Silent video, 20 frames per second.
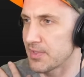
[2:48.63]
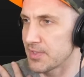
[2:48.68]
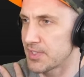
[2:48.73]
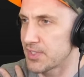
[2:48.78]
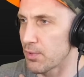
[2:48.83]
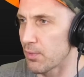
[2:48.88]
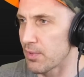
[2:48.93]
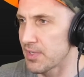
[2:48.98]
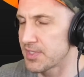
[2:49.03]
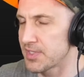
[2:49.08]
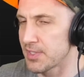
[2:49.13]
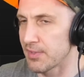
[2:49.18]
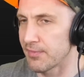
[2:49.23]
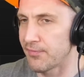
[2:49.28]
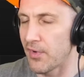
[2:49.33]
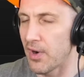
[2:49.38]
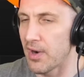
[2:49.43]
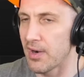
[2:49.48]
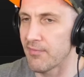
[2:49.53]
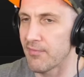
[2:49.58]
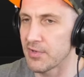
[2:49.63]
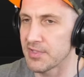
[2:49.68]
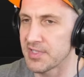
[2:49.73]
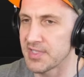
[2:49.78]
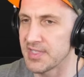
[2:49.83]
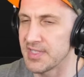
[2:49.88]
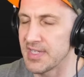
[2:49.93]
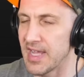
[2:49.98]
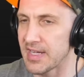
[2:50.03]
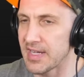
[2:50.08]
The story so far
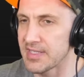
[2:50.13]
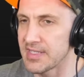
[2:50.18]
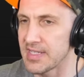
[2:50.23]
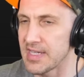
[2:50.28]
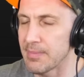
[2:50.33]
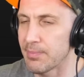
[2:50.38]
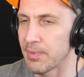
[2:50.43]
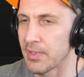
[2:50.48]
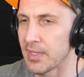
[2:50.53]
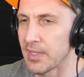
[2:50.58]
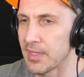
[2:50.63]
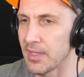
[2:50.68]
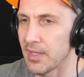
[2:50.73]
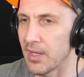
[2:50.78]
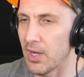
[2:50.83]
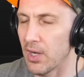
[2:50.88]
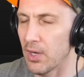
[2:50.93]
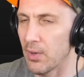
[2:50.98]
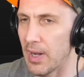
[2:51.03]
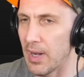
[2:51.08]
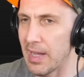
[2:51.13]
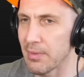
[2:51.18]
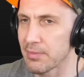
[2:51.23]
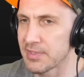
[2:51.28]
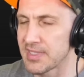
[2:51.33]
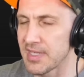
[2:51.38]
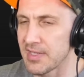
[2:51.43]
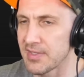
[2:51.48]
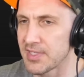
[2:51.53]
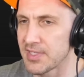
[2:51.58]
versus Neck Deep. Oh, I would
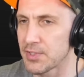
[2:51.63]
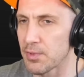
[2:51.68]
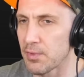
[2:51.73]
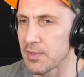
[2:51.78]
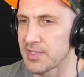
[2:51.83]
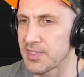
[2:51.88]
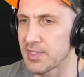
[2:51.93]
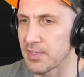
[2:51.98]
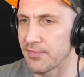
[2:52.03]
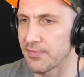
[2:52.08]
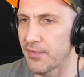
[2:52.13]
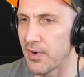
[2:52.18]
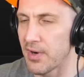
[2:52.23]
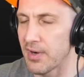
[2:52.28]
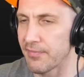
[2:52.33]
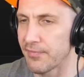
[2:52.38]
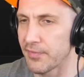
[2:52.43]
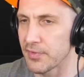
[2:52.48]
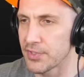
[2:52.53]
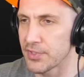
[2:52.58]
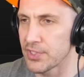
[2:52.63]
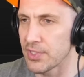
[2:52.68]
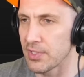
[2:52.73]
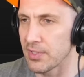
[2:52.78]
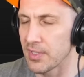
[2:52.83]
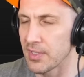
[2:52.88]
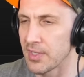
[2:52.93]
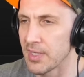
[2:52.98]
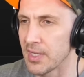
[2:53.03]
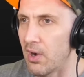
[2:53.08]
say the story so far for
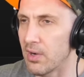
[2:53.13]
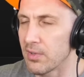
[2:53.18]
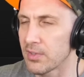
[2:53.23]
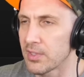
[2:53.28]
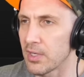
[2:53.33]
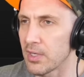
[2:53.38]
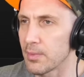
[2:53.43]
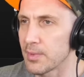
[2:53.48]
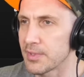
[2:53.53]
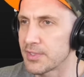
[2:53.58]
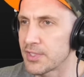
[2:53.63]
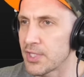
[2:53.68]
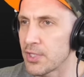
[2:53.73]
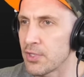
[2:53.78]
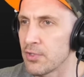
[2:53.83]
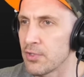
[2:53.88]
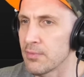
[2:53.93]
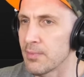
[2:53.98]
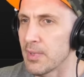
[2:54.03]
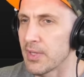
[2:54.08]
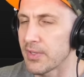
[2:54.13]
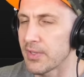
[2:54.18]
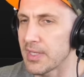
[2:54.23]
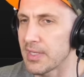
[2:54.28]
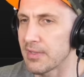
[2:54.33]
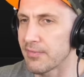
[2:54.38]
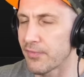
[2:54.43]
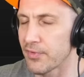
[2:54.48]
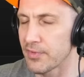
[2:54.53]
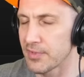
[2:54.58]
sure. I'll go with 2
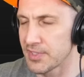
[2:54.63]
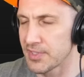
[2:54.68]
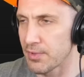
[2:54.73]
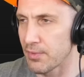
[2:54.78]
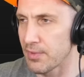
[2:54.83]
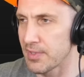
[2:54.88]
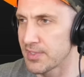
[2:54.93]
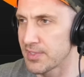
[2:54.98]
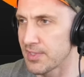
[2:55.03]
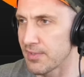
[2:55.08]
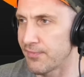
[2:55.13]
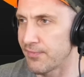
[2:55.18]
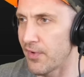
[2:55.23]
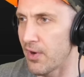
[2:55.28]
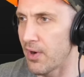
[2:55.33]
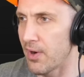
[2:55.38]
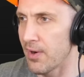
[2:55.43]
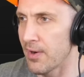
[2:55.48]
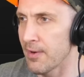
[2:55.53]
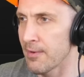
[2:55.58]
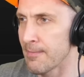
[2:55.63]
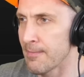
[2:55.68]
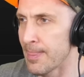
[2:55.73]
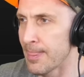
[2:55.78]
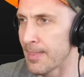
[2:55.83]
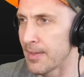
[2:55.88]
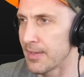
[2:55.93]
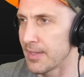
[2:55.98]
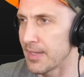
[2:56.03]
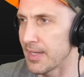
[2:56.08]
million for the story so far
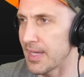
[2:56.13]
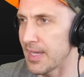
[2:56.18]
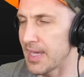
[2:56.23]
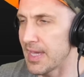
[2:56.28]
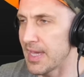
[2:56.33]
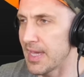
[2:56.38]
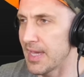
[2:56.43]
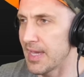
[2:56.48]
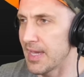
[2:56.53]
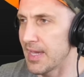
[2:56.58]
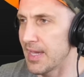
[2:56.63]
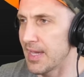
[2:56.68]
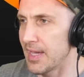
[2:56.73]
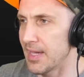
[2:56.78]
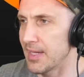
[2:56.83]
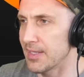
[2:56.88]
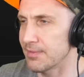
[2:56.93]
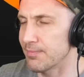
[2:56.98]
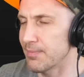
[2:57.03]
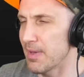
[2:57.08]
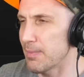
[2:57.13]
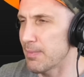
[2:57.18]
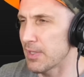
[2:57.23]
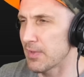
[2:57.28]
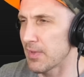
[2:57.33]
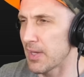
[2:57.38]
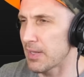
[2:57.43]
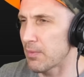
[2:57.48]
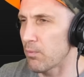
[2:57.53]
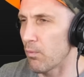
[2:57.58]
and maybe
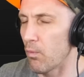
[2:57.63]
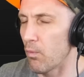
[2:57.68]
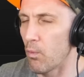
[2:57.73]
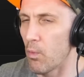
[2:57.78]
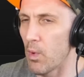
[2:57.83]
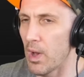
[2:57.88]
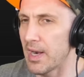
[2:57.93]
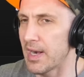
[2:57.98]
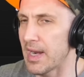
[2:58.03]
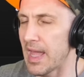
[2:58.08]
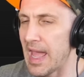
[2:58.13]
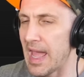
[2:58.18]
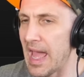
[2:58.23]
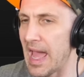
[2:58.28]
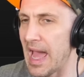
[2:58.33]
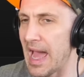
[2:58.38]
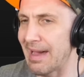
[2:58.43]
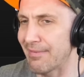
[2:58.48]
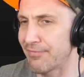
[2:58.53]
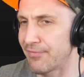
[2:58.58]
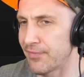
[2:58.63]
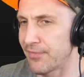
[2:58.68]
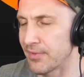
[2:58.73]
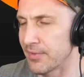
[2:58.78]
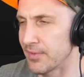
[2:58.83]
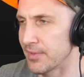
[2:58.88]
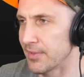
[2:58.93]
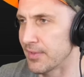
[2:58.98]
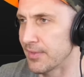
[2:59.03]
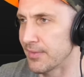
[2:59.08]
like one and a half
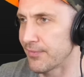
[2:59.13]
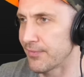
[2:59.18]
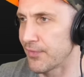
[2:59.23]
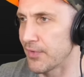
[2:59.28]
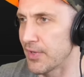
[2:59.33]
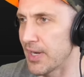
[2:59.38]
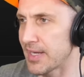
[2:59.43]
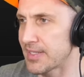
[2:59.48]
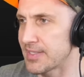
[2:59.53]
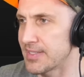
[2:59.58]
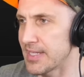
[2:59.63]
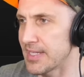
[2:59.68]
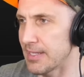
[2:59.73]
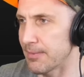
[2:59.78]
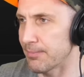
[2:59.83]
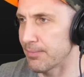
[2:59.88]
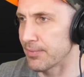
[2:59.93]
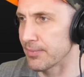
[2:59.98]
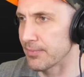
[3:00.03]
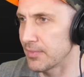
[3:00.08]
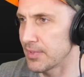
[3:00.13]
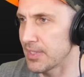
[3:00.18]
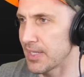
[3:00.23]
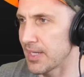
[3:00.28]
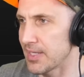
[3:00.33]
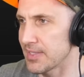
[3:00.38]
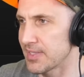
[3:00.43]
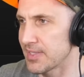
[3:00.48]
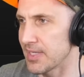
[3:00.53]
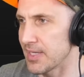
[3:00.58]
for Neck Deep. What do you
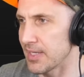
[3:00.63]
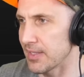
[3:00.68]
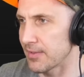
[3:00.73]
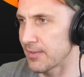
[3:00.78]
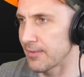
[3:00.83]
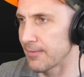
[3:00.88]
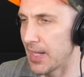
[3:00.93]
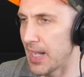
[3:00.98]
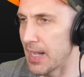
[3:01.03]
guys think?